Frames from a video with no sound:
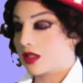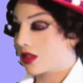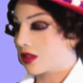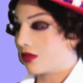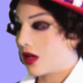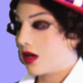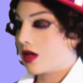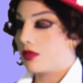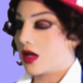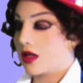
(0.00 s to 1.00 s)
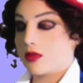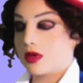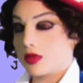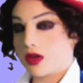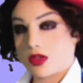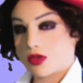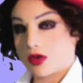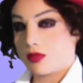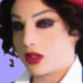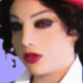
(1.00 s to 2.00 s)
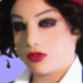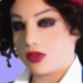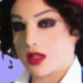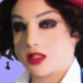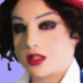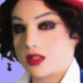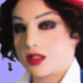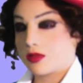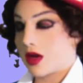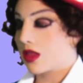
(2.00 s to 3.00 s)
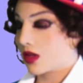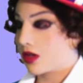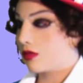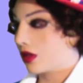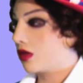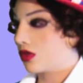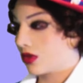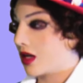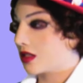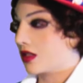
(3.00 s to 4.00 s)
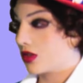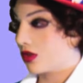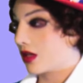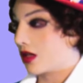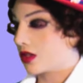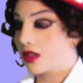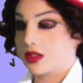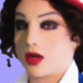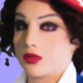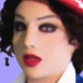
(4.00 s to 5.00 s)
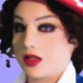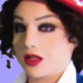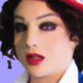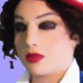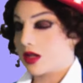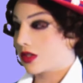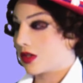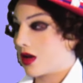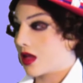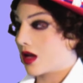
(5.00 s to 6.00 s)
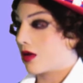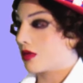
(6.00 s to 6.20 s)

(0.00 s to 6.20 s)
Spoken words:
though, I must be going through a blue phase. This is my 3rd blue dress in 2 years, so I'm not sure how that